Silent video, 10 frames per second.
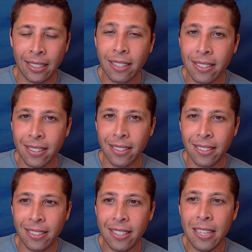doesn't
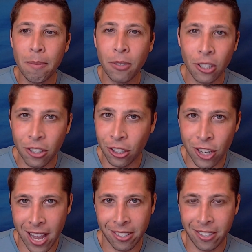seem to
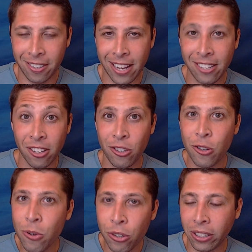suggest that he's
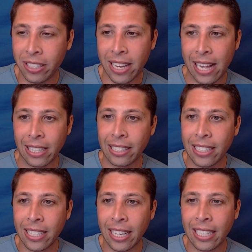unusually
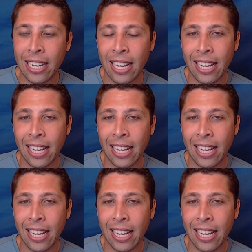talented, and